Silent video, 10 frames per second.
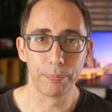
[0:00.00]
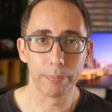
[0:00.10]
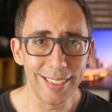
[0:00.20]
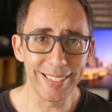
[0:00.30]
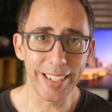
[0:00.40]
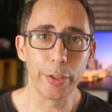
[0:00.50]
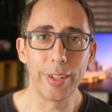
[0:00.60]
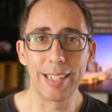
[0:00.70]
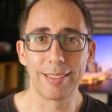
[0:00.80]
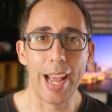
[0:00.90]
This channel
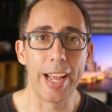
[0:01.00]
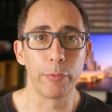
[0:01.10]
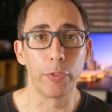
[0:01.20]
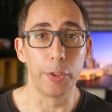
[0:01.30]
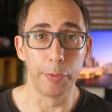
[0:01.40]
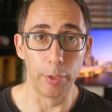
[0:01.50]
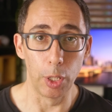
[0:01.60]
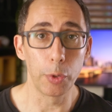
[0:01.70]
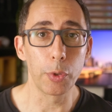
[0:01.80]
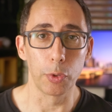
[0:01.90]
has a handful of
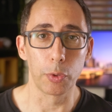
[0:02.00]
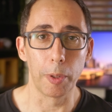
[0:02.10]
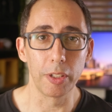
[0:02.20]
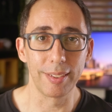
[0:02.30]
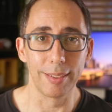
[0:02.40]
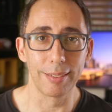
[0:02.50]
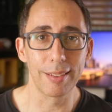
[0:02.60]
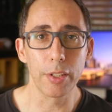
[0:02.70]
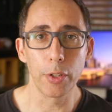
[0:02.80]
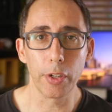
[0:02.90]
local sponsors
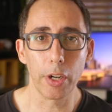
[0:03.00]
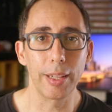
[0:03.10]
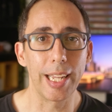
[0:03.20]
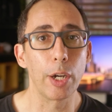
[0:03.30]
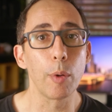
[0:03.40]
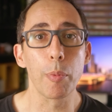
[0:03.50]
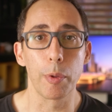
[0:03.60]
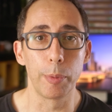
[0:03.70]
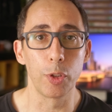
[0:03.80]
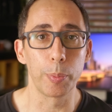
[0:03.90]
that not only help the
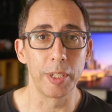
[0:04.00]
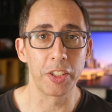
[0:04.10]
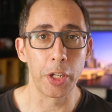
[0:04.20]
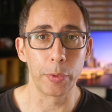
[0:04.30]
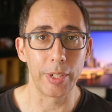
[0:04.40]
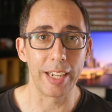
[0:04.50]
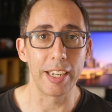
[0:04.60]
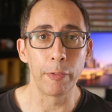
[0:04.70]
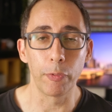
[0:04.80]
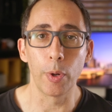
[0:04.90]
Brisbane channel get
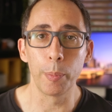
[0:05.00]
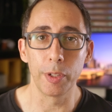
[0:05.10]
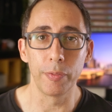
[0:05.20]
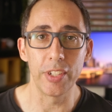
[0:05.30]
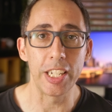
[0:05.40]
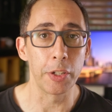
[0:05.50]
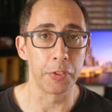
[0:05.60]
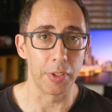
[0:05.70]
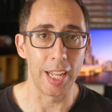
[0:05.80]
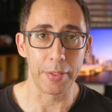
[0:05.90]
informative
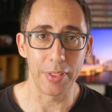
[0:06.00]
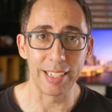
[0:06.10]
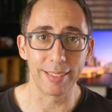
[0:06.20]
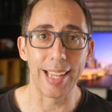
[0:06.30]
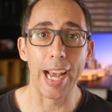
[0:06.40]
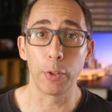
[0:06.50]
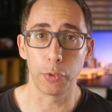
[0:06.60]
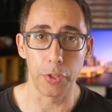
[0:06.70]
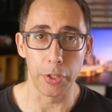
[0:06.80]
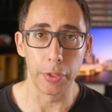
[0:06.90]
videos like this out
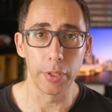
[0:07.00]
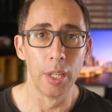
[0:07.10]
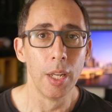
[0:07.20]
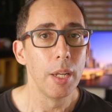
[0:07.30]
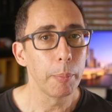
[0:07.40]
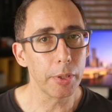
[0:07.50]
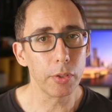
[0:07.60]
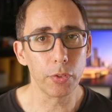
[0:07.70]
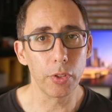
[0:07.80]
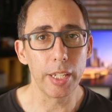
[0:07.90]
to you, but
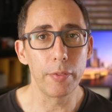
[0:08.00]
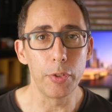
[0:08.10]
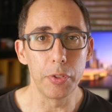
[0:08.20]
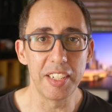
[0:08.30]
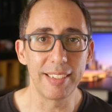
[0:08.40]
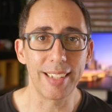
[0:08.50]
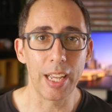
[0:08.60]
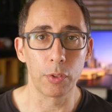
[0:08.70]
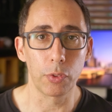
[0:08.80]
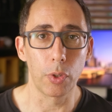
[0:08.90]
also give you
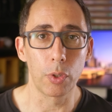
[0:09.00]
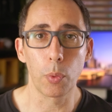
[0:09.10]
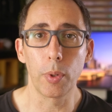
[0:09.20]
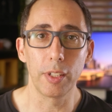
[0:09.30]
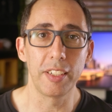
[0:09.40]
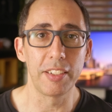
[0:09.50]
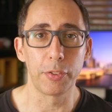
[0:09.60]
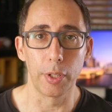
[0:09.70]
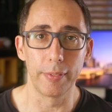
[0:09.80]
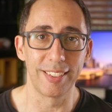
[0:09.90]
discounts on quality
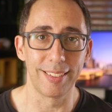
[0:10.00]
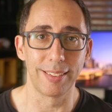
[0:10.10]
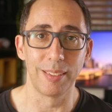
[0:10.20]
services